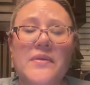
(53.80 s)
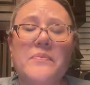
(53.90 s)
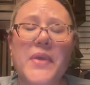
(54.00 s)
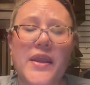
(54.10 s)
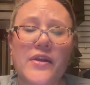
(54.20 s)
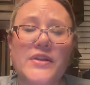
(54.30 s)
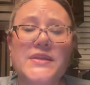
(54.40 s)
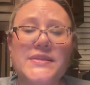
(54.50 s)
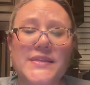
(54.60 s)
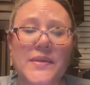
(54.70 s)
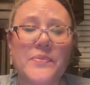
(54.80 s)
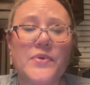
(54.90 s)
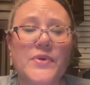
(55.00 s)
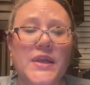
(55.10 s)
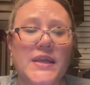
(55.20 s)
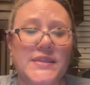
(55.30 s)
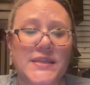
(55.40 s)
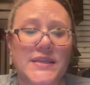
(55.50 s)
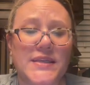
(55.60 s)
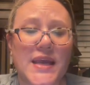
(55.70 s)
paired sample
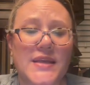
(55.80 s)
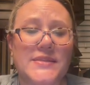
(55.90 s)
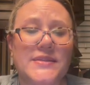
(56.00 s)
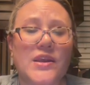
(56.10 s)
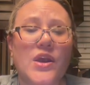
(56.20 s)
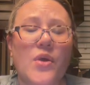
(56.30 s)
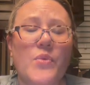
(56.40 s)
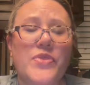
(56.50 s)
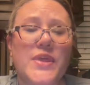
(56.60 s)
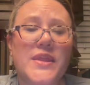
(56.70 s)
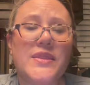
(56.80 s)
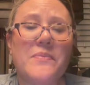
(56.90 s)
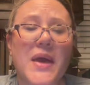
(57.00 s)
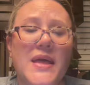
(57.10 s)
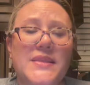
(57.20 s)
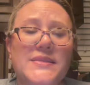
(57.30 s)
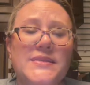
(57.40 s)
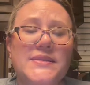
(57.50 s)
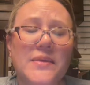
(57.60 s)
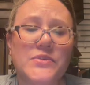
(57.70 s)
t-tests. Within the math
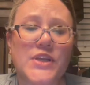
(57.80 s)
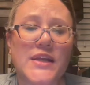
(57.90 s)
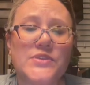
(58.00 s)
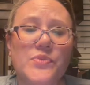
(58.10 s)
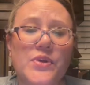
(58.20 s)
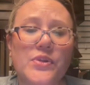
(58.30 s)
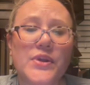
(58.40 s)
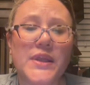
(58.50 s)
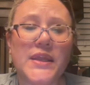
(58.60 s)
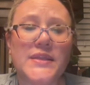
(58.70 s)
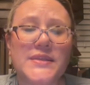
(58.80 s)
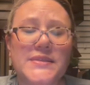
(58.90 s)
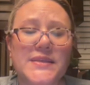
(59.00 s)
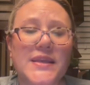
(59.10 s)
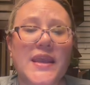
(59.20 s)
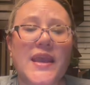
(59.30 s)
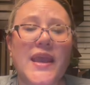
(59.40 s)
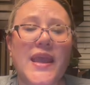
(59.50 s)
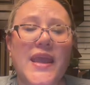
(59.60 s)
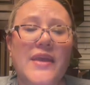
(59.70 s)
subject, we're looking to see
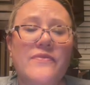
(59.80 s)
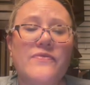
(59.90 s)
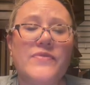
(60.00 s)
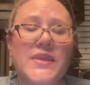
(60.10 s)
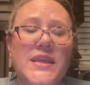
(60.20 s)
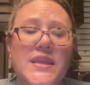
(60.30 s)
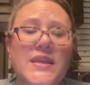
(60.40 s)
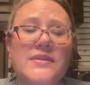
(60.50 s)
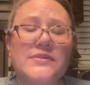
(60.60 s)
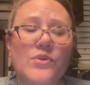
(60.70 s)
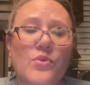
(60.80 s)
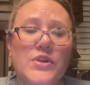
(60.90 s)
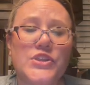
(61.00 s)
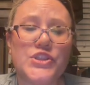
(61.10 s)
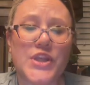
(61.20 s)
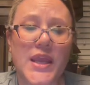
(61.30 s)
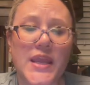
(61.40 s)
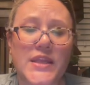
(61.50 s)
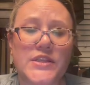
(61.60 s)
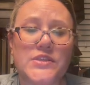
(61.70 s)
if the scores
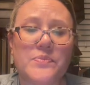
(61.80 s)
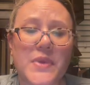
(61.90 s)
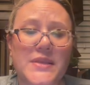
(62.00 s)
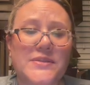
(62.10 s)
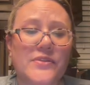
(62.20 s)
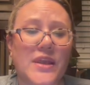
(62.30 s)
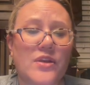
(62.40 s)
change based on the